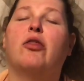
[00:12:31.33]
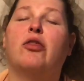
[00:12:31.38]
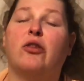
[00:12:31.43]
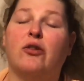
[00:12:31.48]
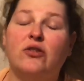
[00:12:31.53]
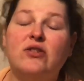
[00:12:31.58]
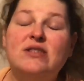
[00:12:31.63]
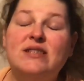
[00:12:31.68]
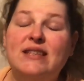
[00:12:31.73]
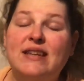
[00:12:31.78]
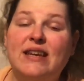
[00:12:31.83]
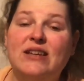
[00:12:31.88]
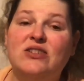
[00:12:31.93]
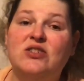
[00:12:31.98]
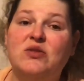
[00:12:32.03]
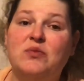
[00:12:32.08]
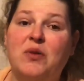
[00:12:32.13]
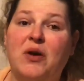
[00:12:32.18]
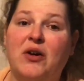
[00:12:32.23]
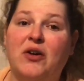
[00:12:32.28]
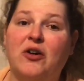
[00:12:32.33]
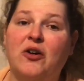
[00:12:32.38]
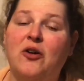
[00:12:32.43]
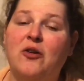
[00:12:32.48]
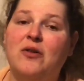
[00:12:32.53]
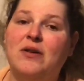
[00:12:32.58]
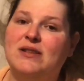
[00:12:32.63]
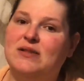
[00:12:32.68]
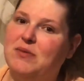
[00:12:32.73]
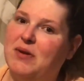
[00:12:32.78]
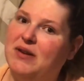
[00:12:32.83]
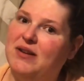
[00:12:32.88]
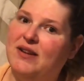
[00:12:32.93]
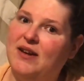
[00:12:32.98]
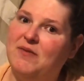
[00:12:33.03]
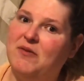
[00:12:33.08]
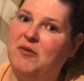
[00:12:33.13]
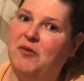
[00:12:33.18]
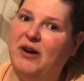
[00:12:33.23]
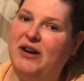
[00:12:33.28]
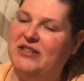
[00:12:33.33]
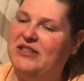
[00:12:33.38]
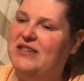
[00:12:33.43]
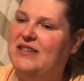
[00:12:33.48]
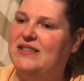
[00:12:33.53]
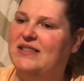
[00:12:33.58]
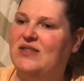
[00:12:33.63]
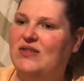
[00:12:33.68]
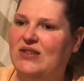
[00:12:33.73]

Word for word: Thursday tomorrow, because by the time you watch this,